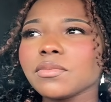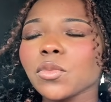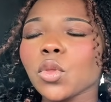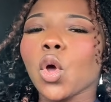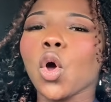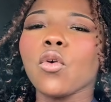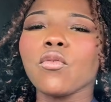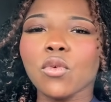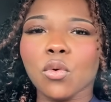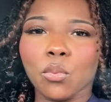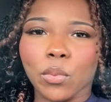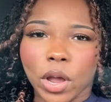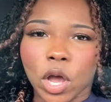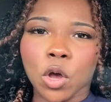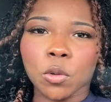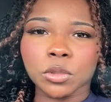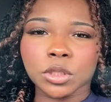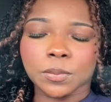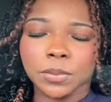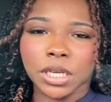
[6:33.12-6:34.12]

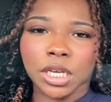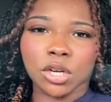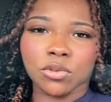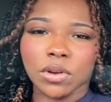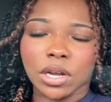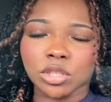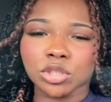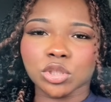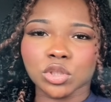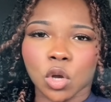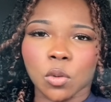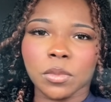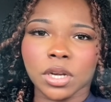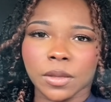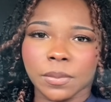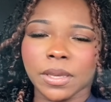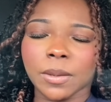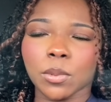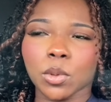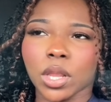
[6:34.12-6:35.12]
overwhelmed being around so many
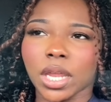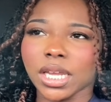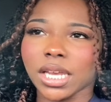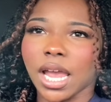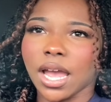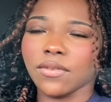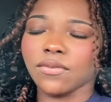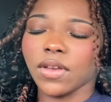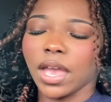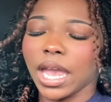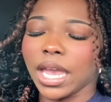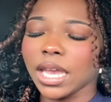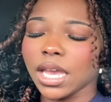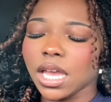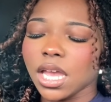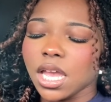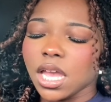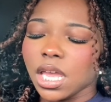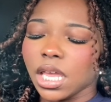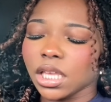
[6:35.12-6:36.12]
people at a cafe.
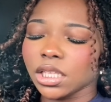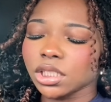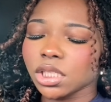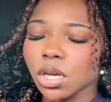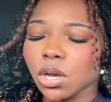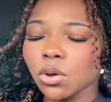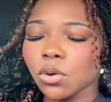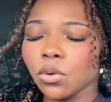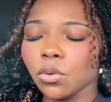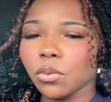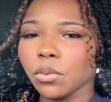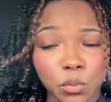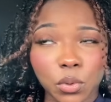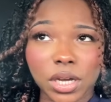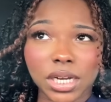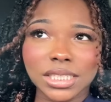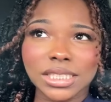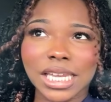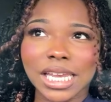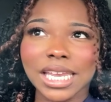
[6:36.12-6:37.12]
And so we're
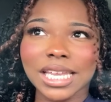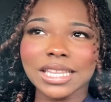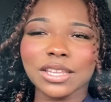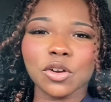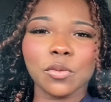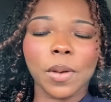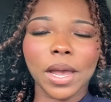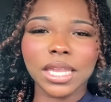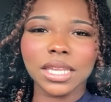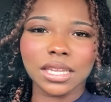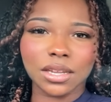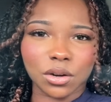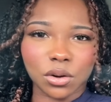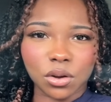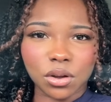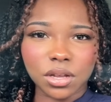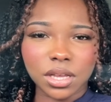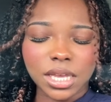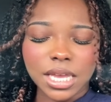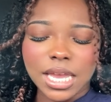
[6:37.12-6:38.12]
gonna take it little by
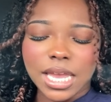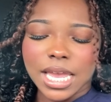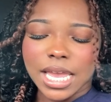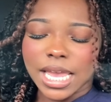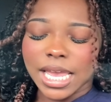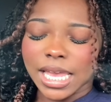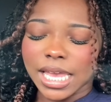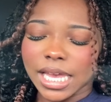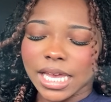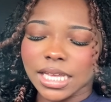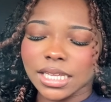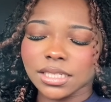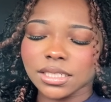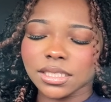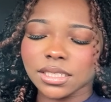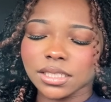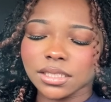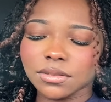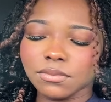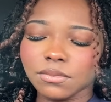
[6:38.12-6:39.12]
little
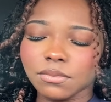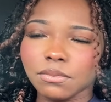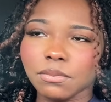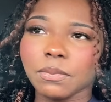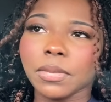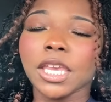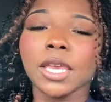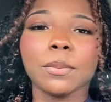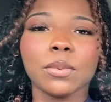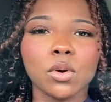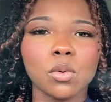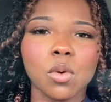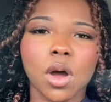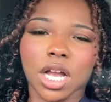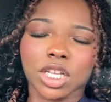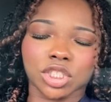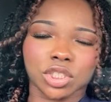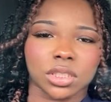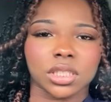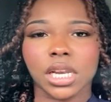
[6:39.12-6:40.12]
and people
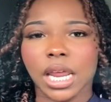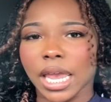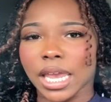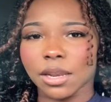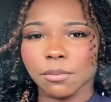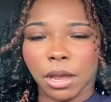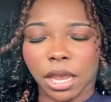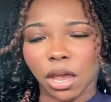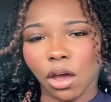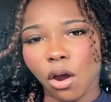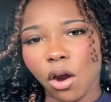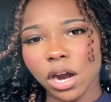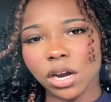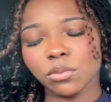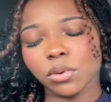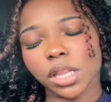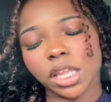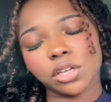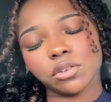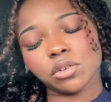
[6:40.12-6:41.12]
watch today in my car
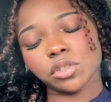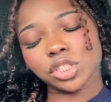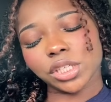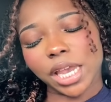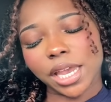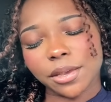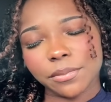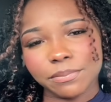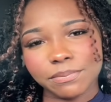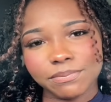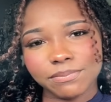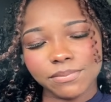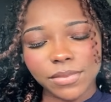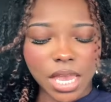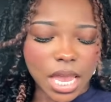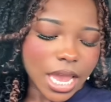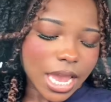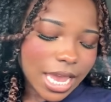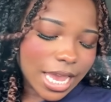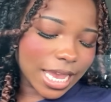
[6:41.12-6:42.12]
while I crochet.
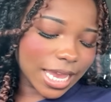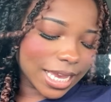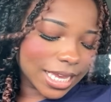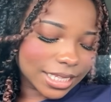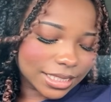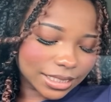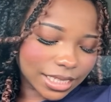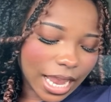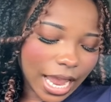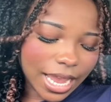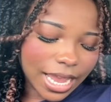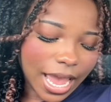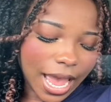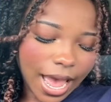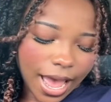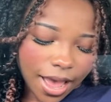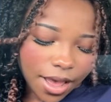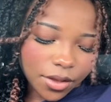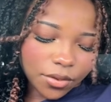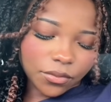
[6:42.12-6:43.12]
And I
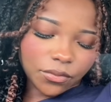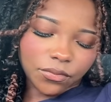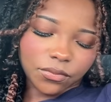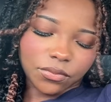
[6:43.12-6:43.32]
have